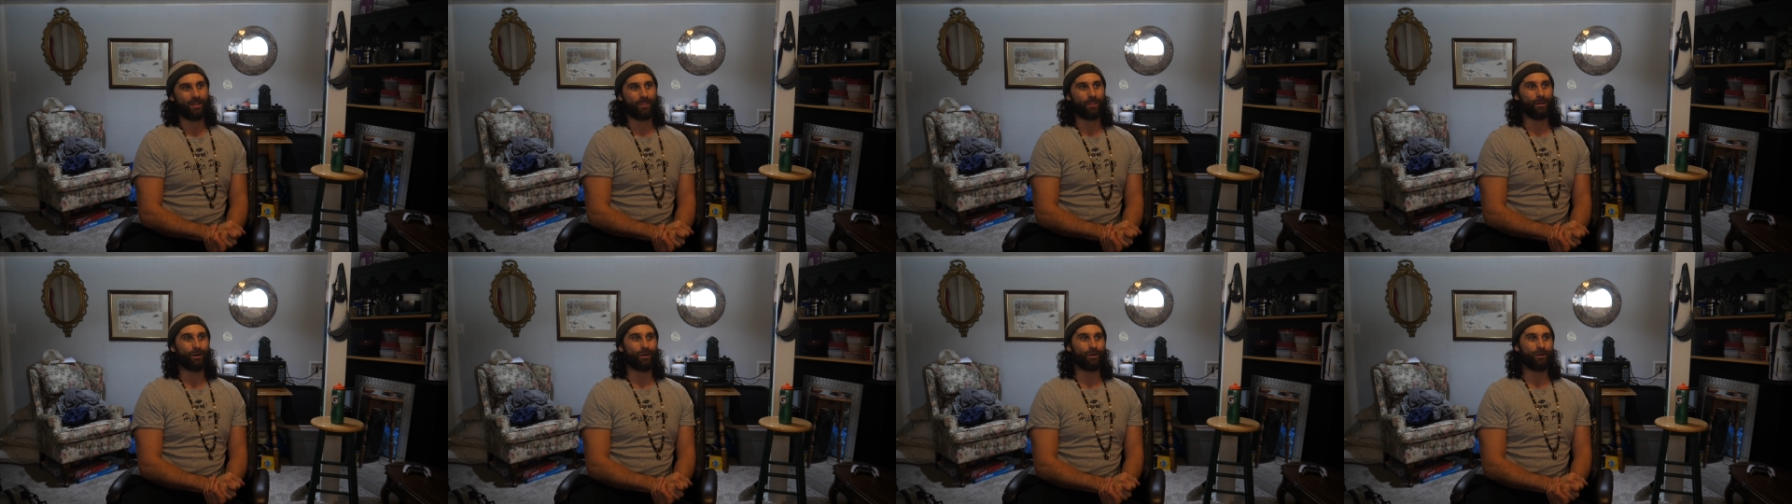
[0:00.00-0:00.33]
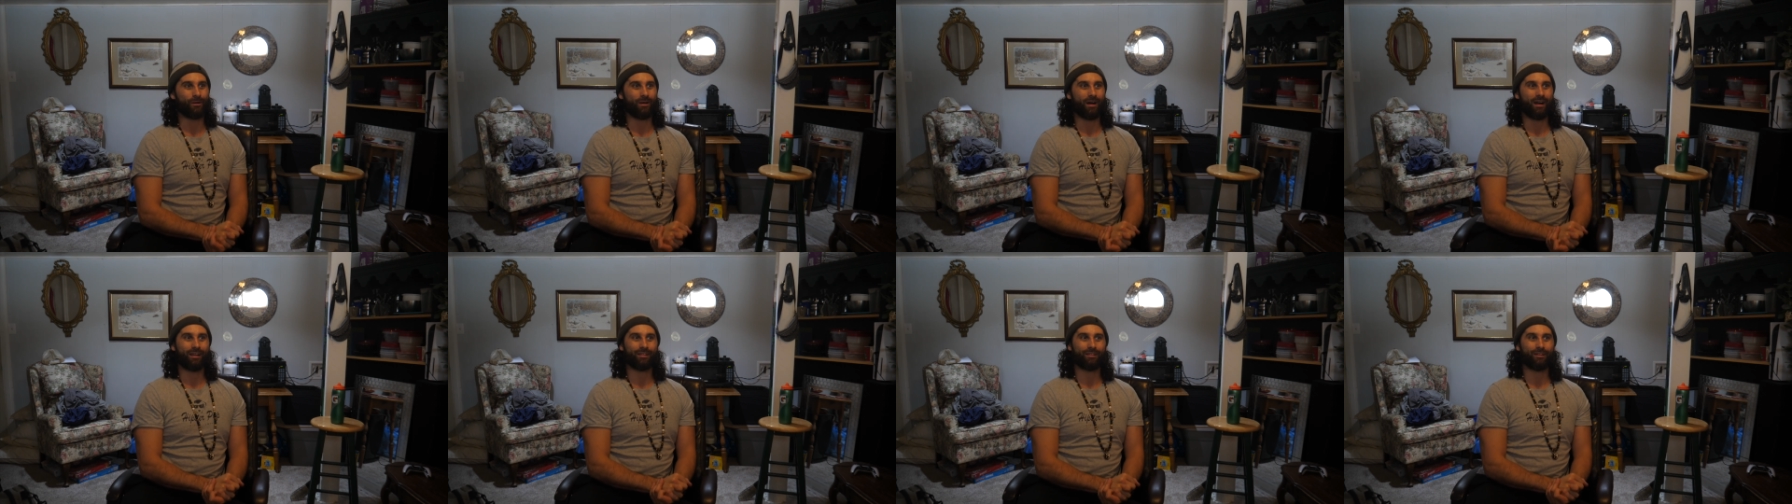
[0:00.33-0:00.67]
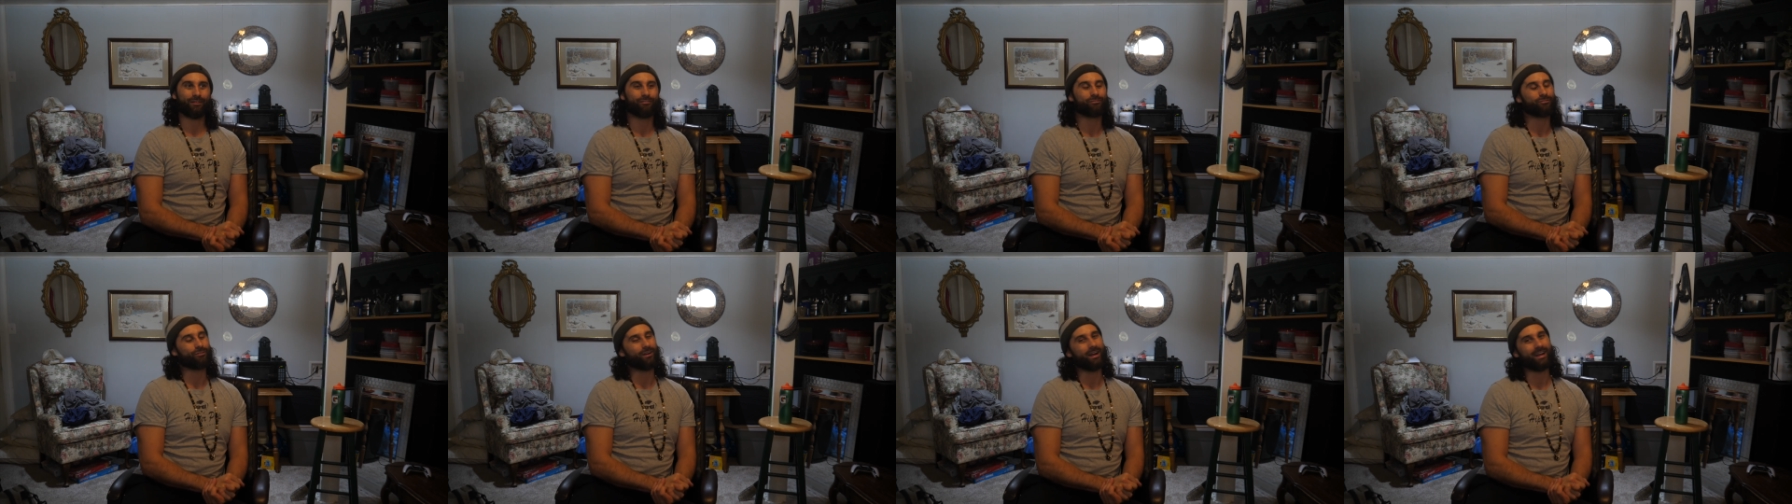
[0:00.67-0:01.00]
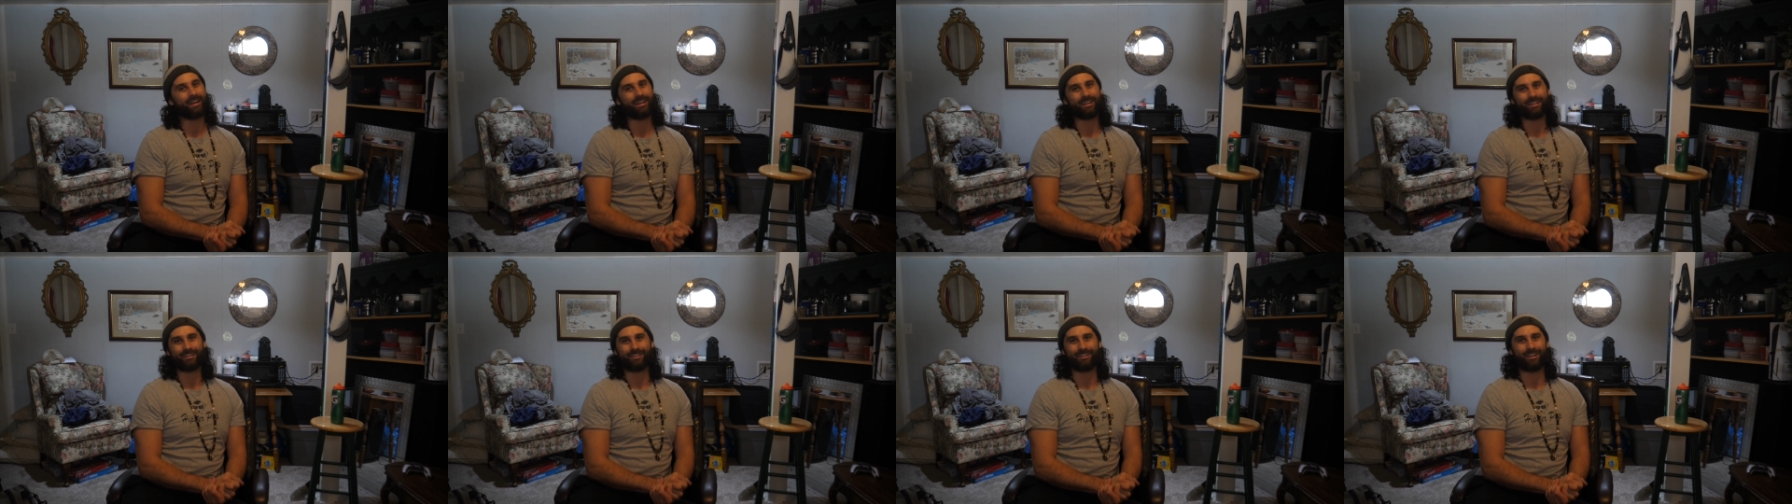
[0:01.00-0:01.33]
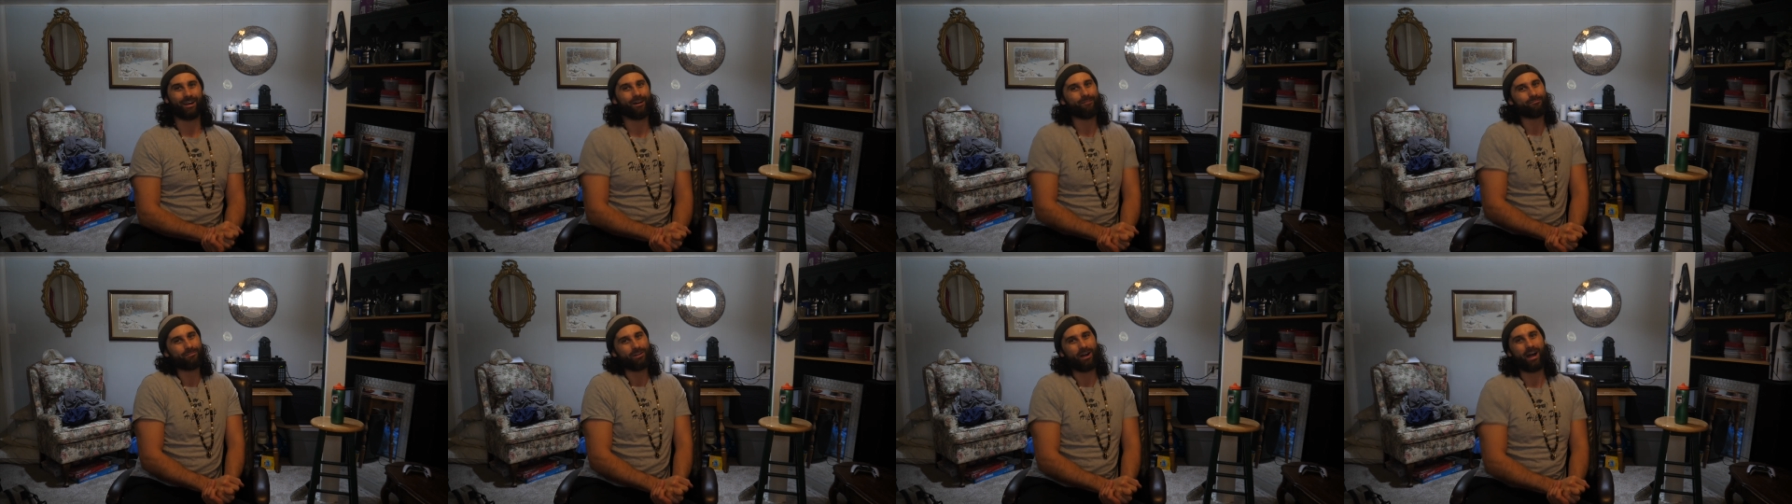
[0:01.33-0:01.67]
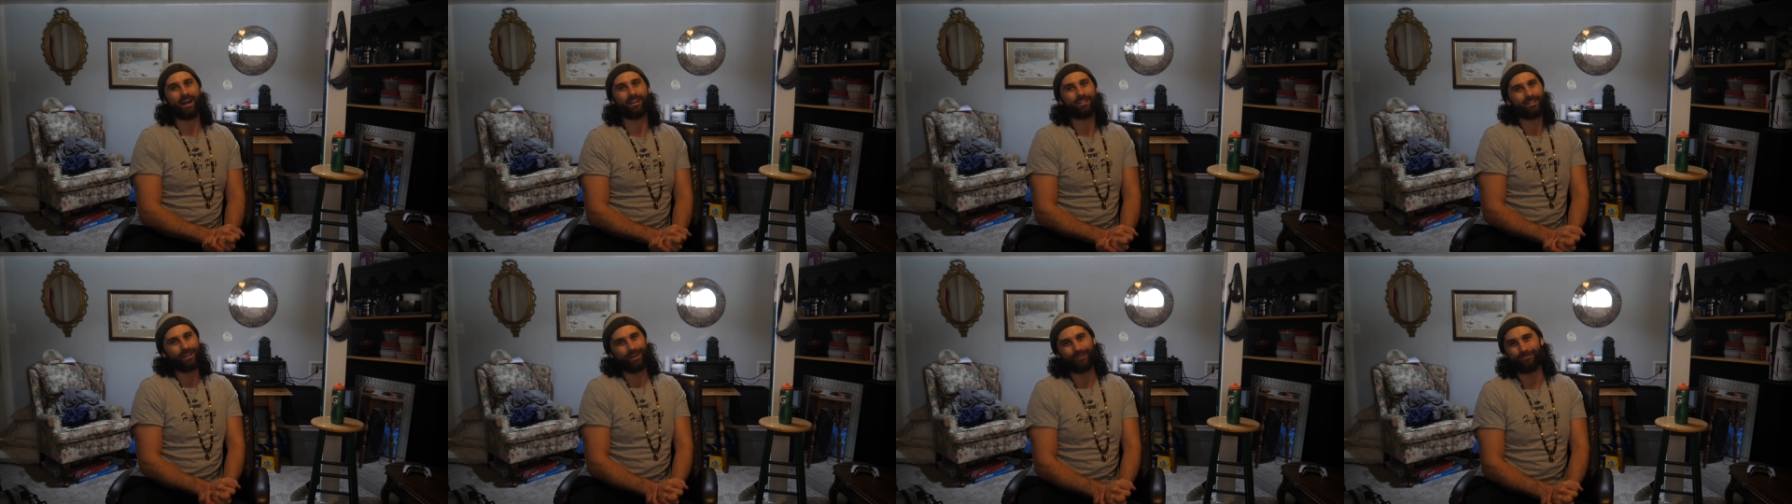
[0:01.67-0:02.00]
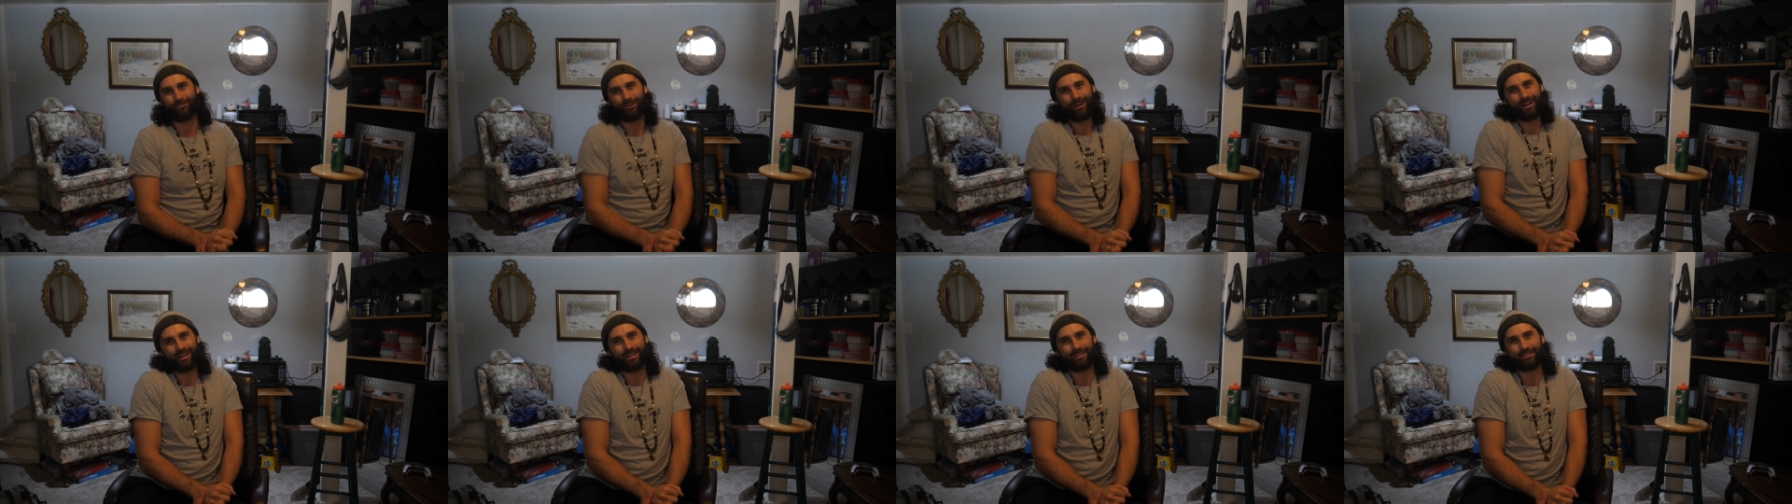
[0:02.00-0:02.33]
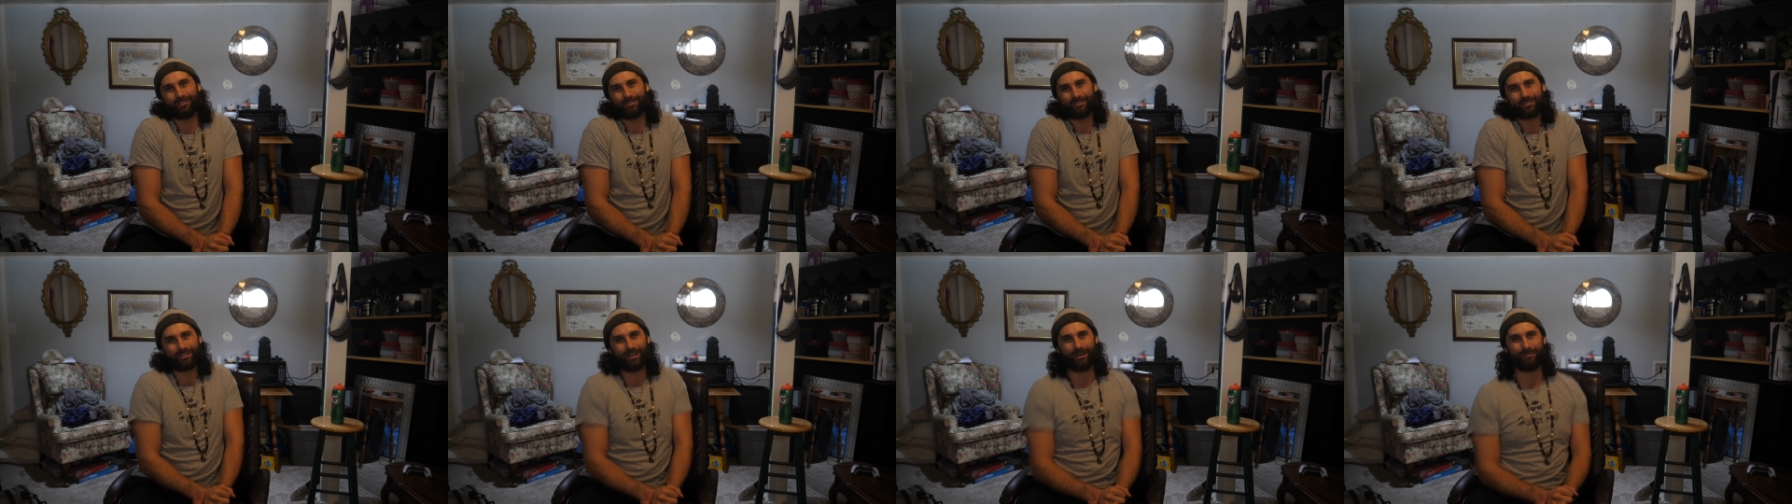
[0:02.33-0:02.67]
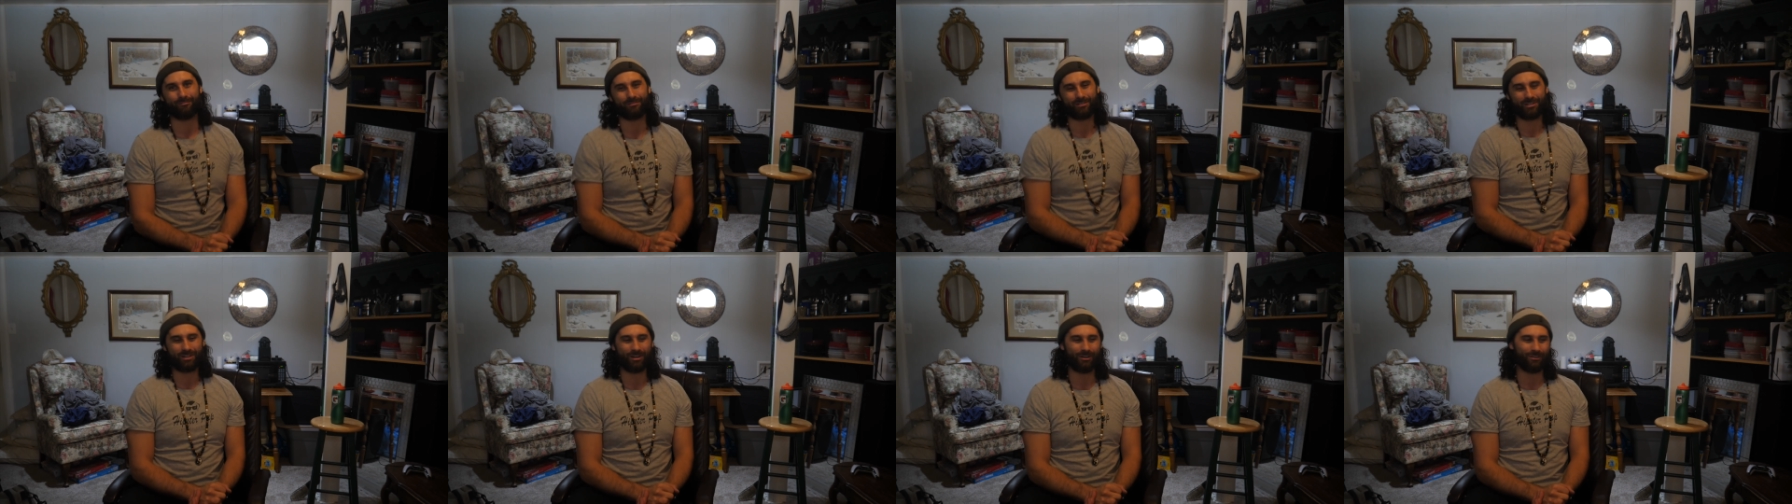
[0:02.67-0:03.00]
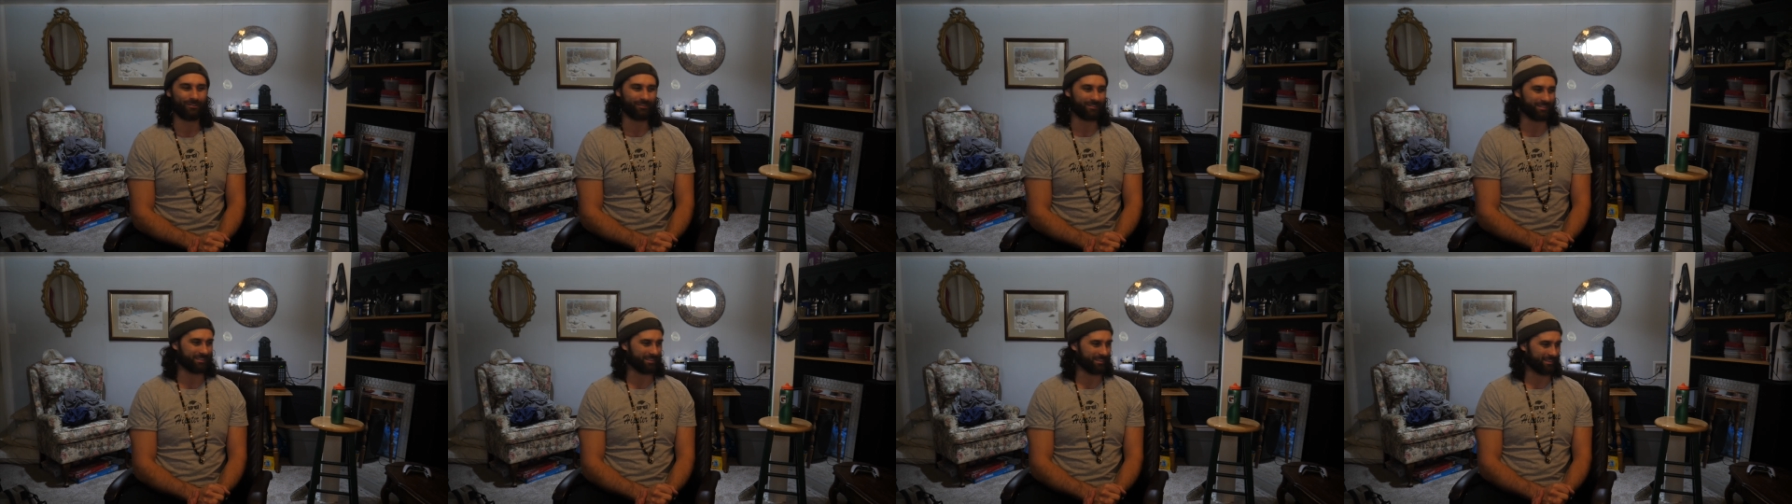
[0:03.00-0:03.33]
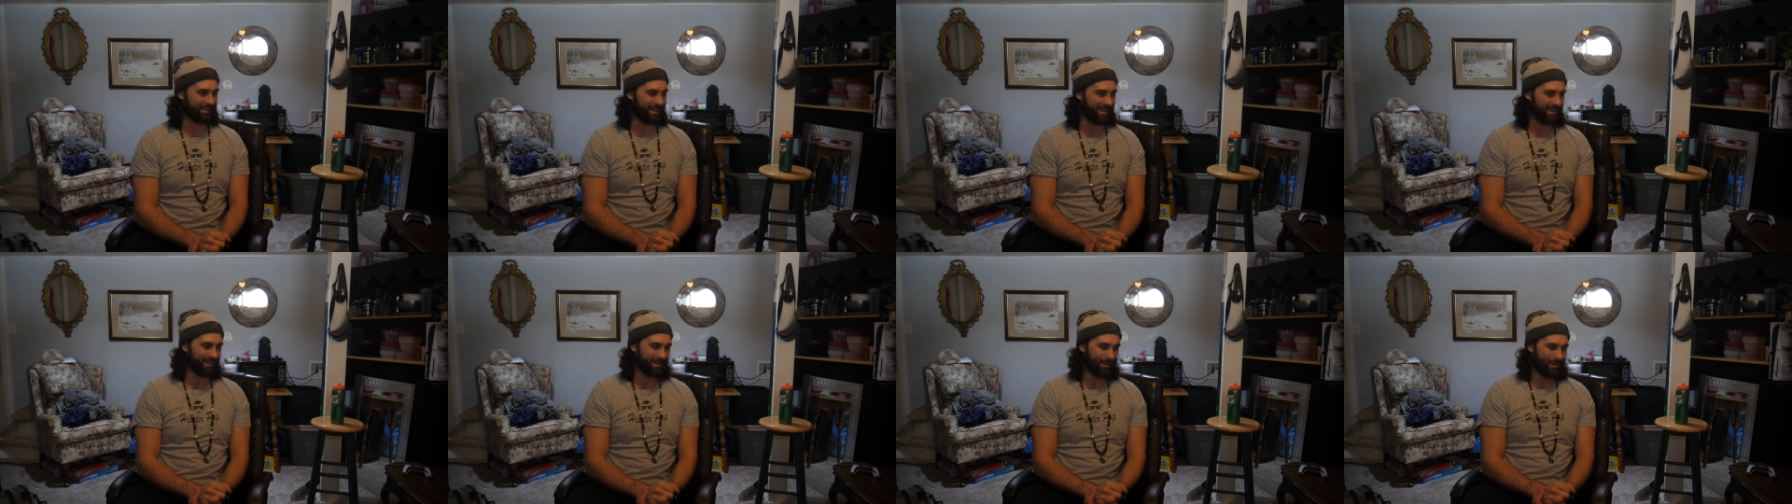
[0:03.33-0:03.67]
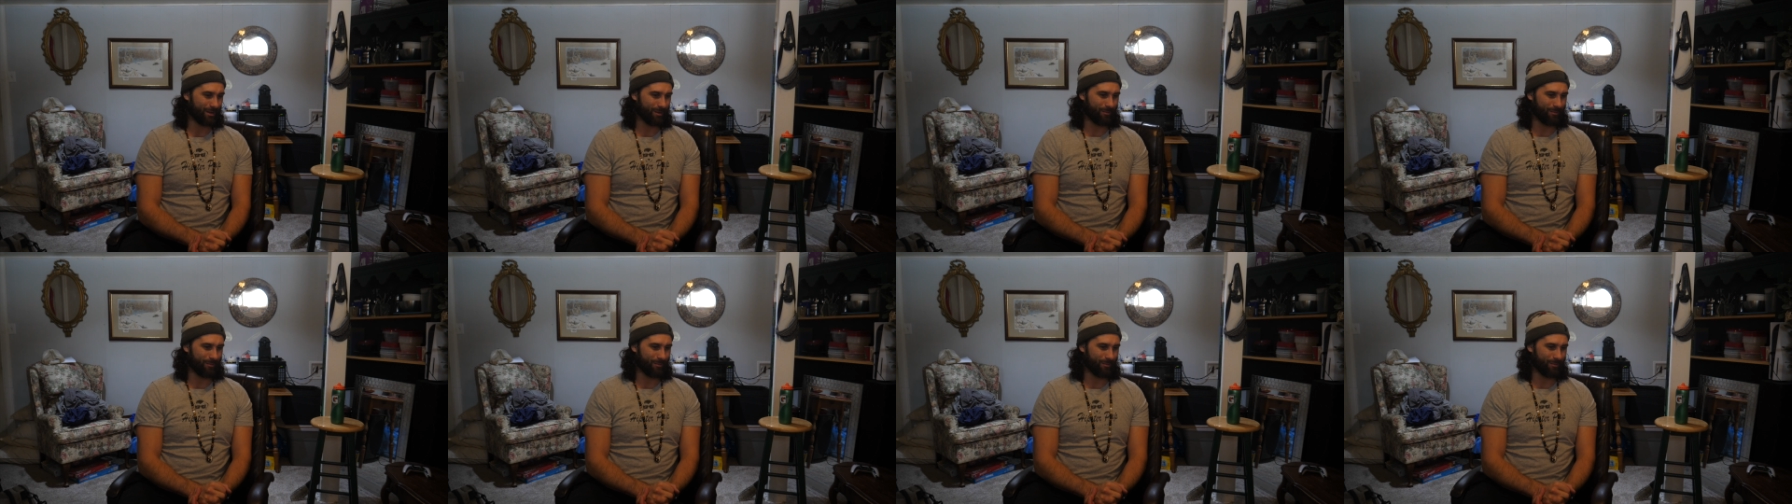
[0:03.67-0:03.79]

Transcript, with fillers: the I love writing dumb jo- I love writing those dumb jokes and like